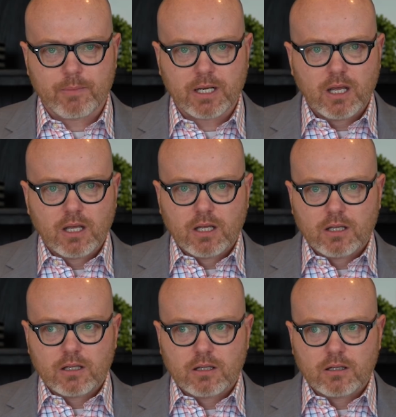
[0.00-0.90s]
I mean,
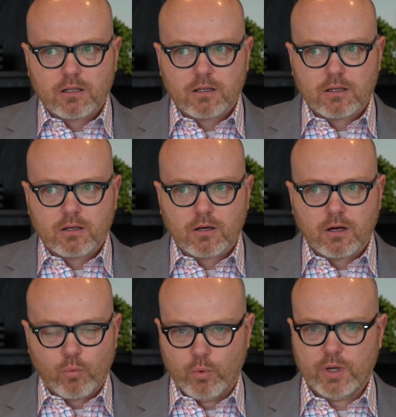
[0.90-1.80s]

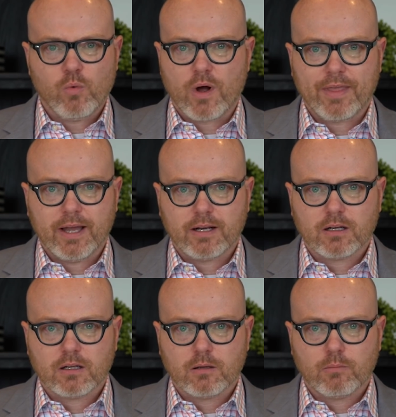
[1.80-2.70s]
we don't want that.
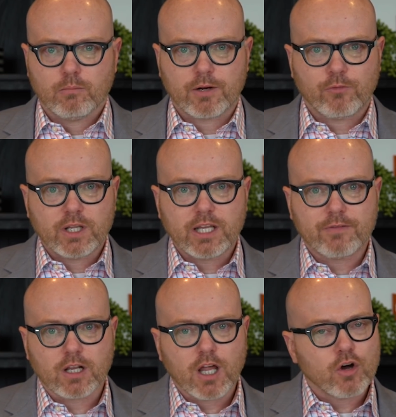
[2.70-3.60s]
But if we
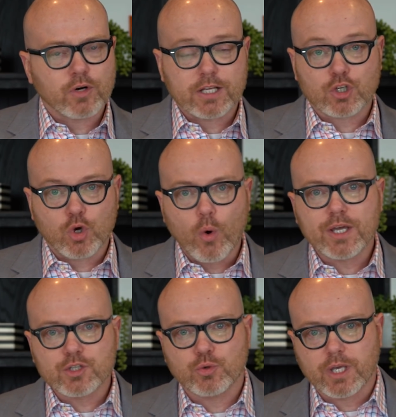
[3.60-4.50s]
leave it alone, it's
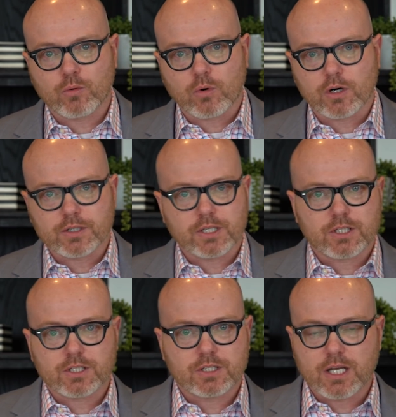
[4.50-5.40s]
going to get worse. It
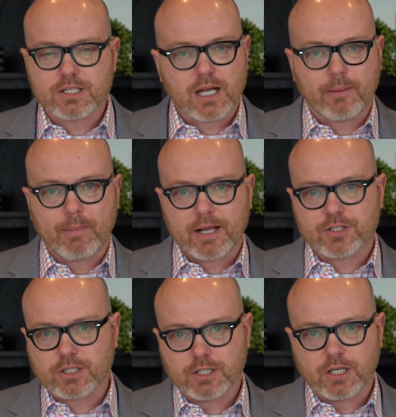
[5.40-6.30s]
just does not
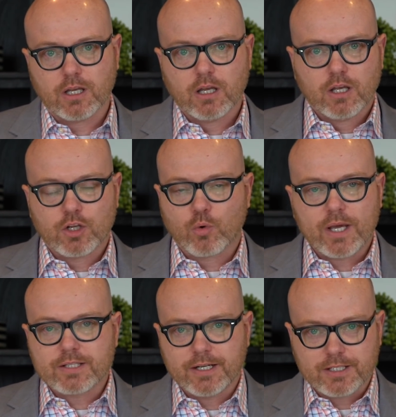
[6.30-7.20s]
magically, your
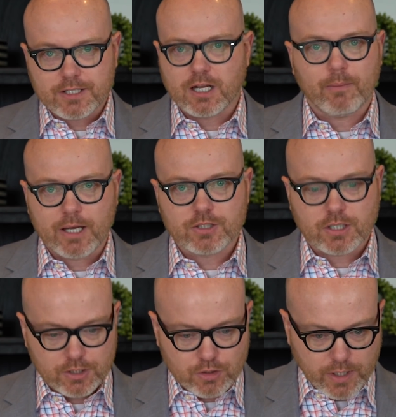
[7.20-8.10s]
waistline does not
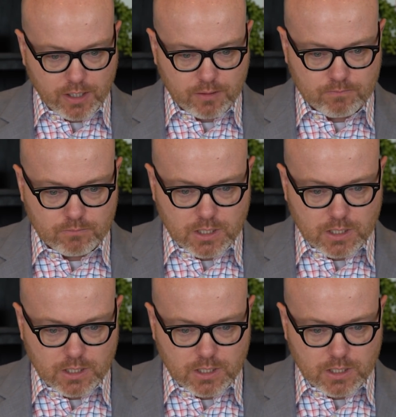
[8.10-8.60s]
magically shrink.